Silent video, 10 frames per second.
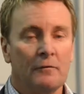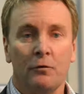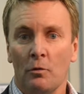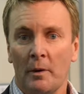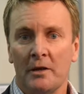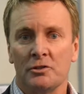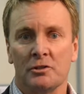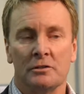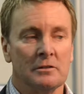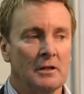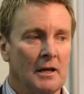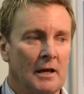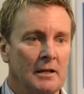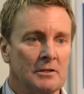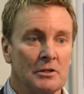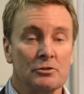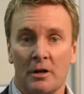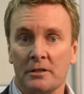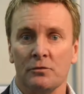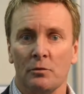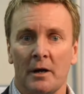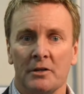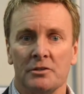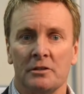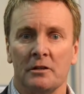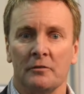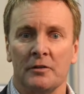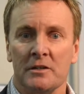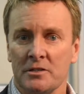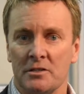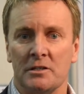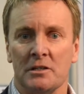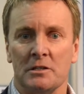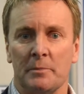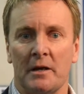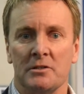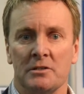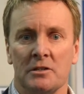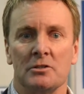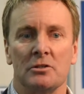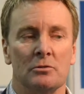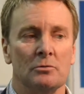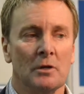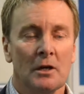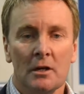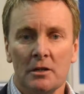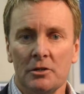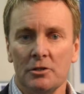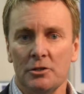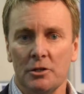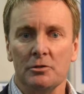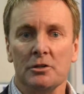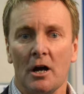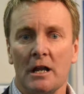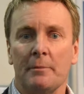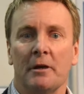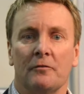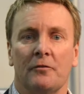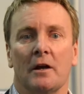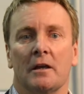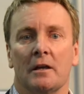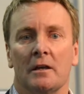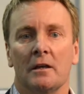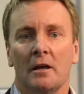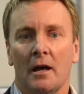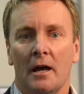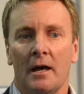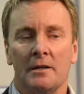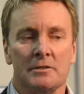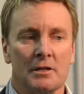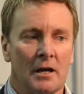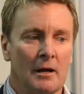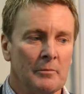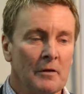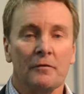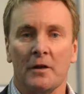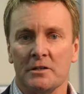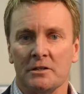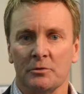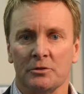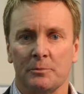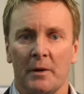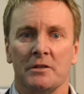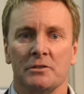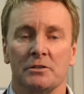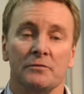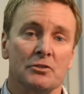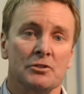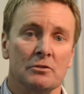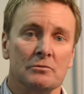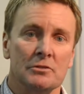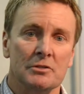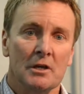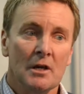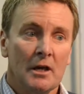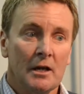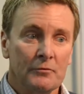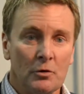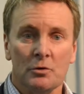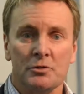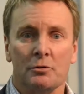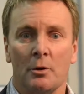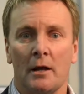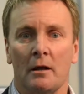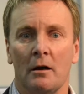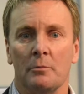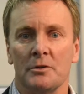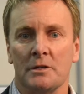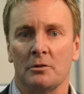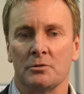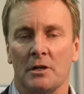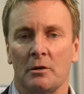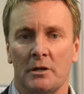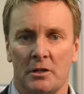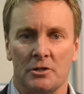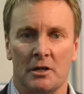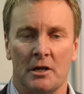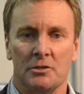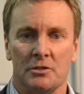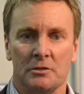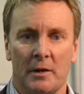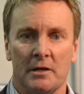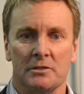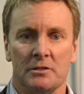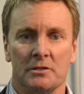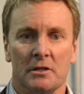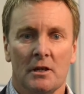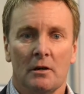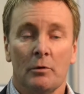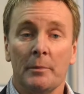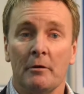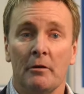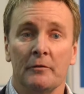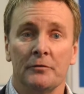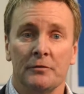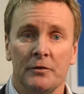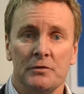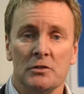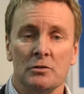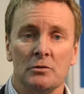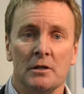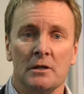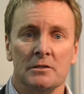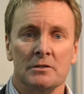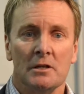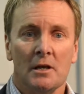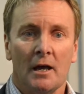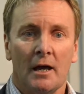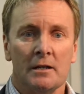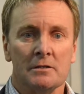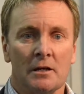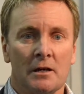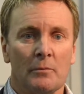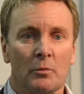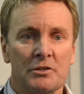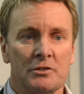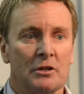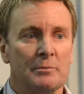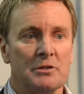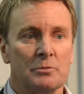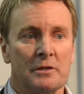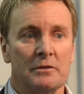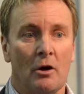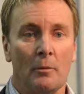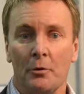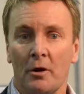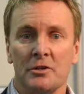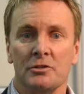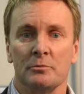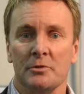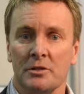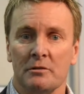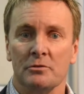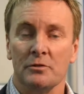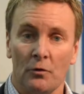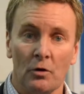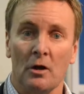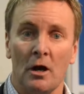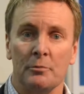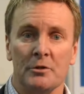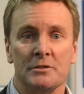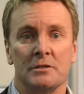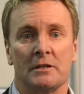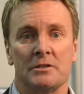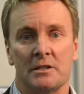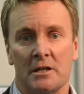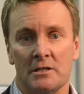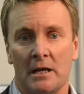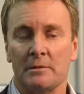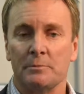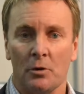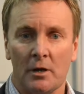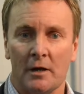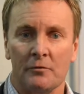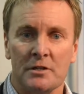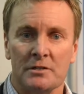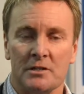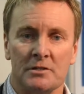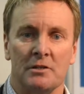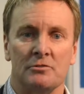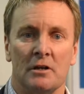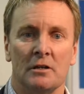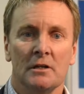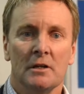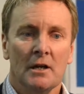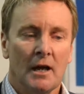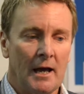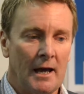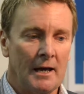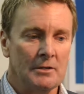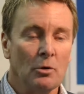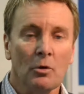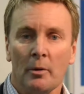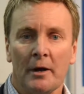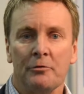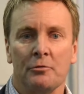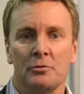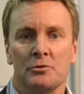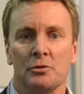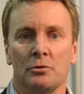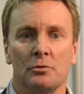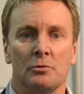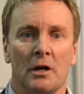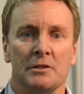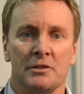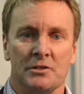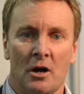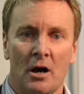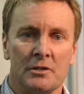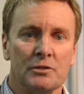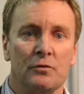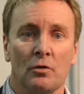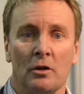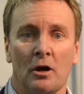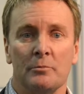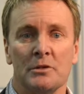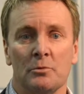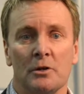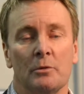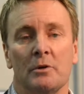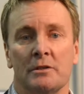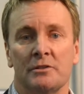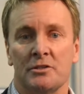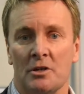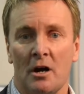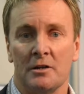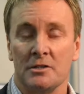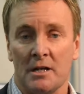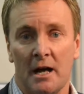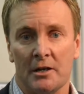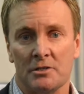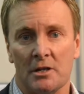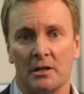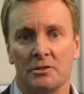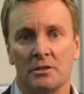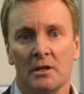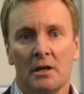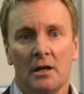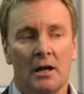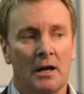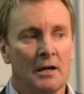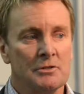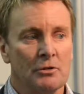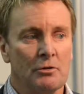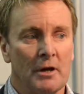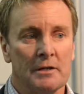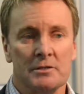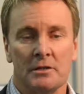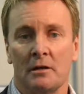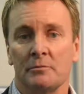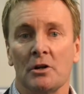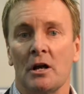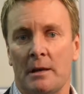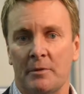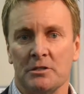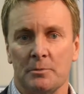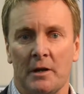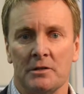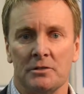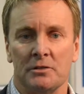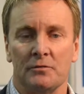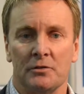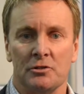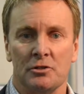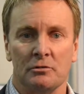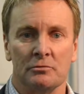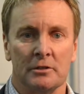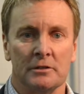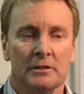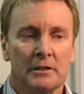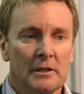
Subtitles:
formation and transformation of existing spaces into new dynamic, funky and flexible spaces for students, of course throughout libraries and also in education spaces. We've been around for 52 years and we're synonymous with operational materials for libraries, sticky tapes, book coverings, etc., and all the way through to designs for libraries, working with designers and architects to create dynamic spaces for the children.